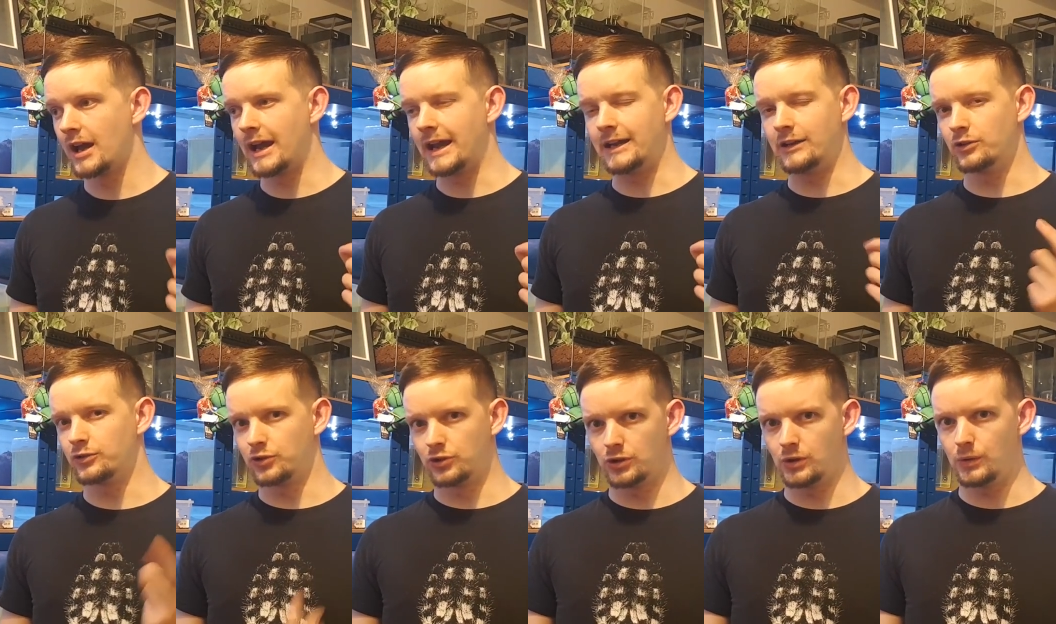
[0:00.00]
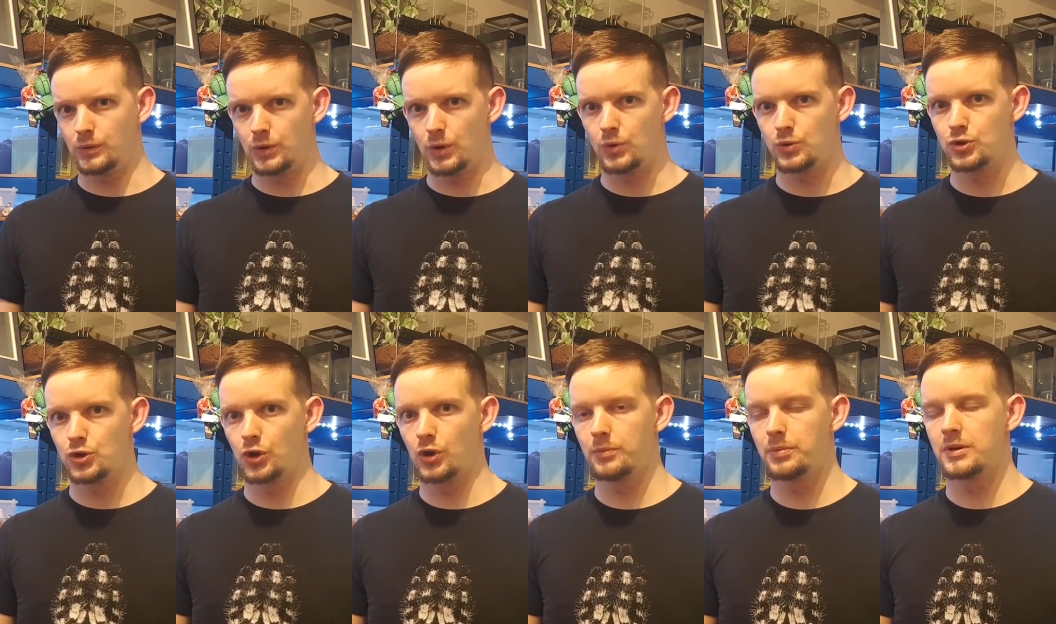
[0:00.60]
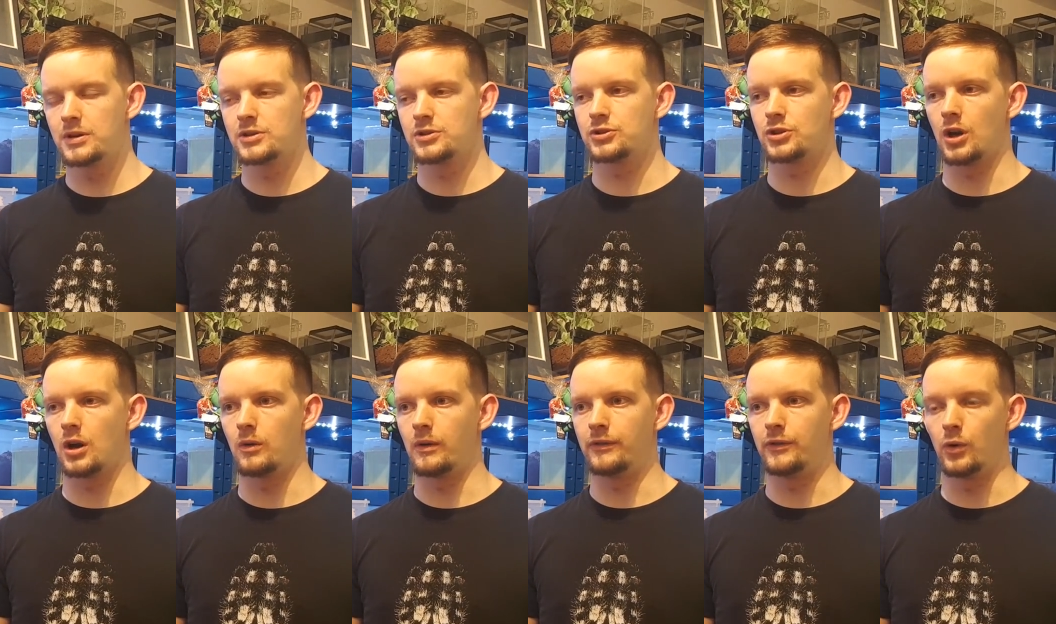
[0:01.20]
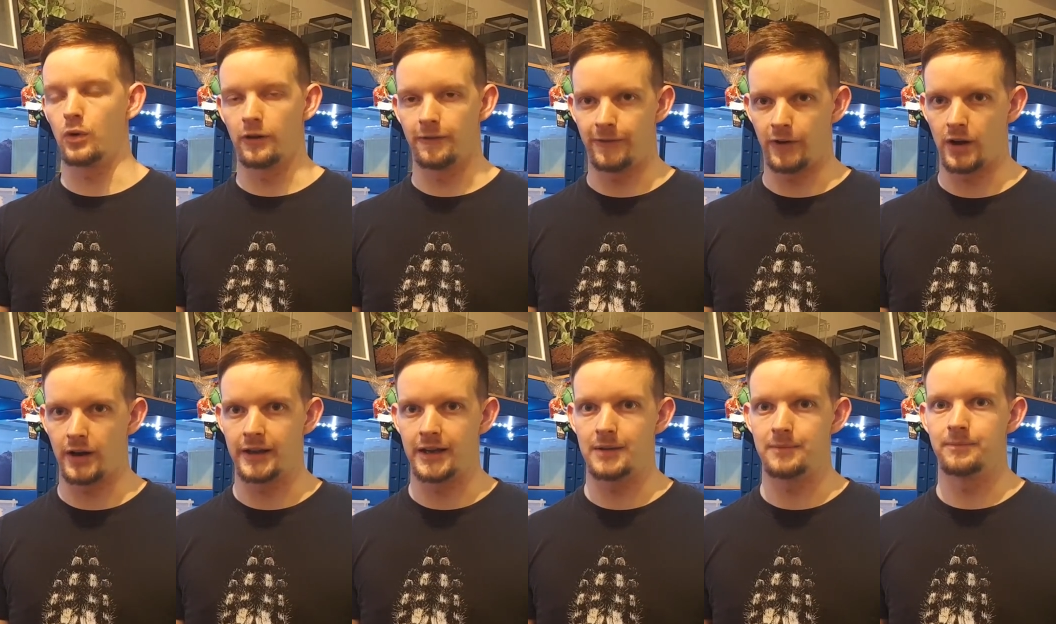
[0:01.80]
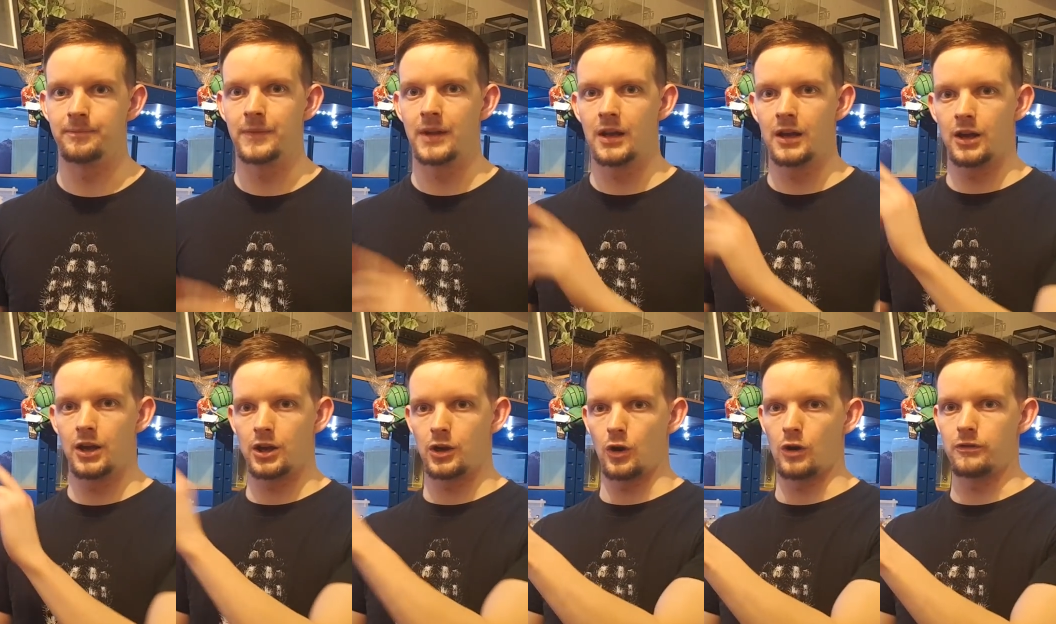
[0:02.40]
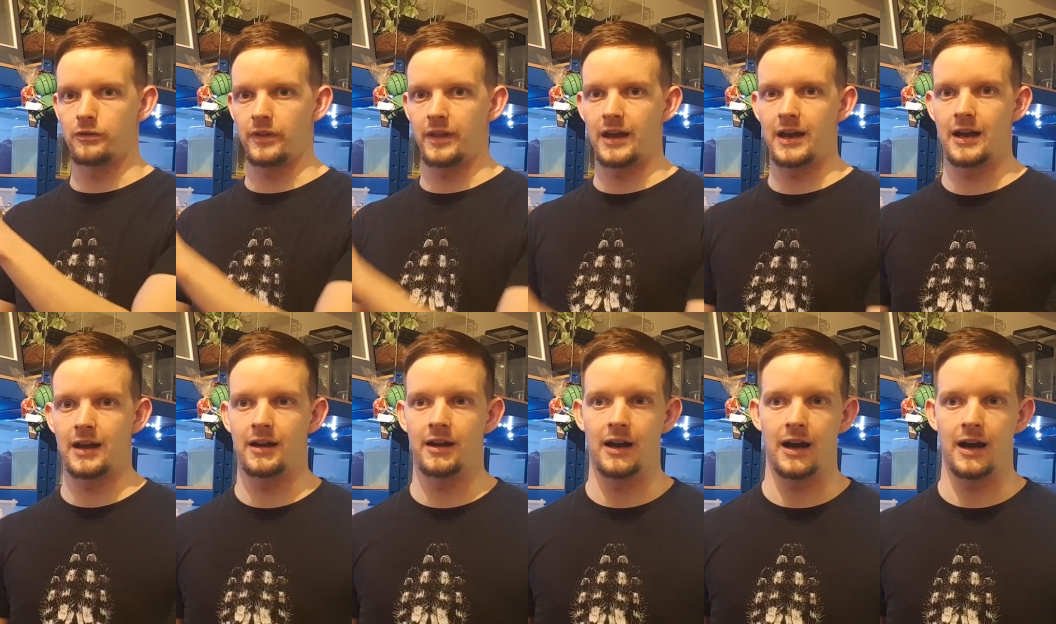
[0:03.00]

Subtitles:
He doesn't do YouTube, so if you want to follow him, go over there